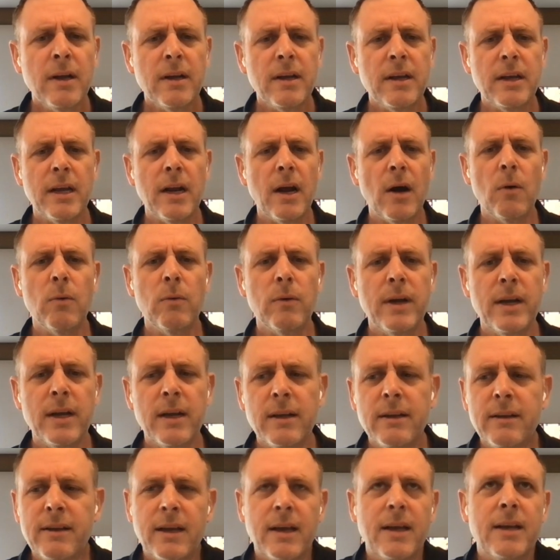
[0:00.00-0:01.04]

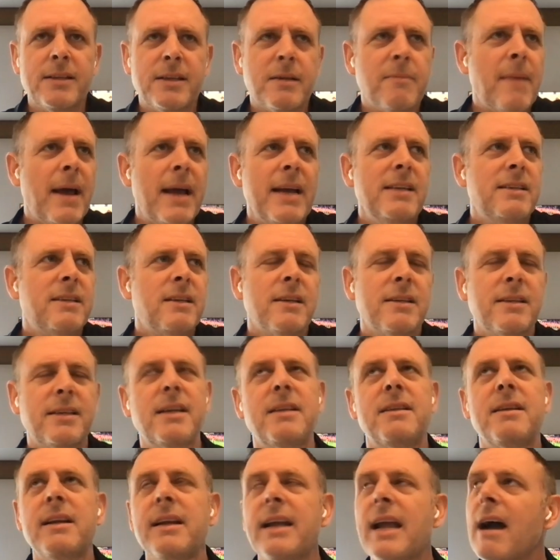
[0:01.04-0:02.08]
It's amazing. I said
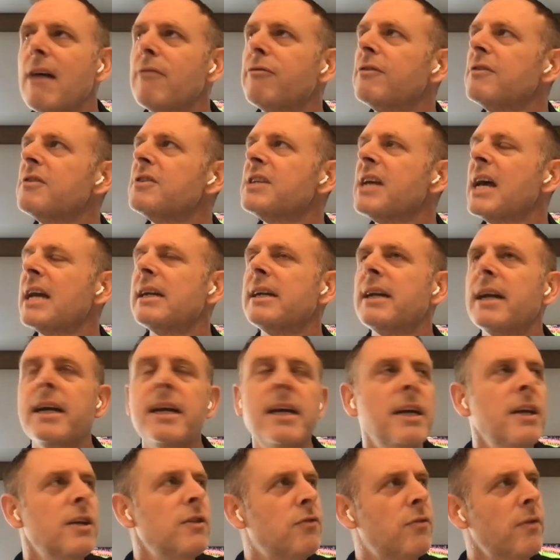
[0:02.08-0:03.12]
to the gaffer on Saturday,
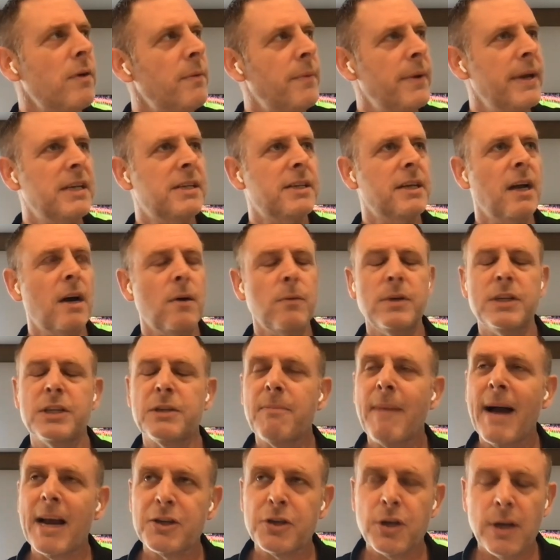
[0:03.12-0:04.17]
3 weeks ago we
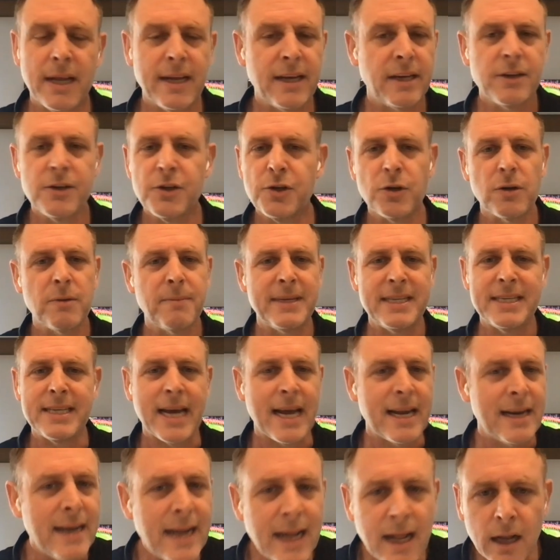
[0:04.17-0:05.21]
smashed Lincoln, should have been
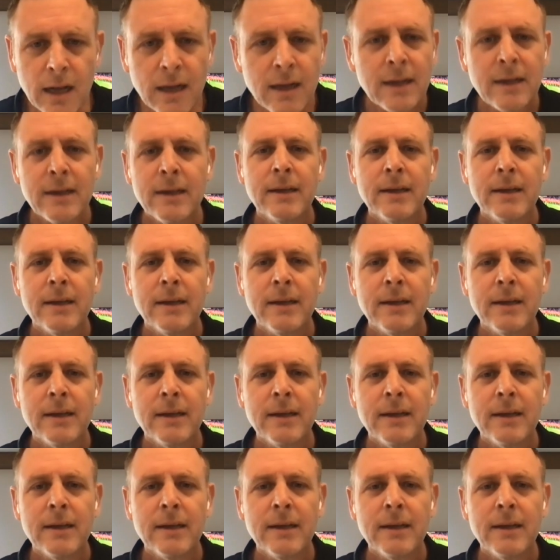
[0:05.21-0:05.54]
10-0.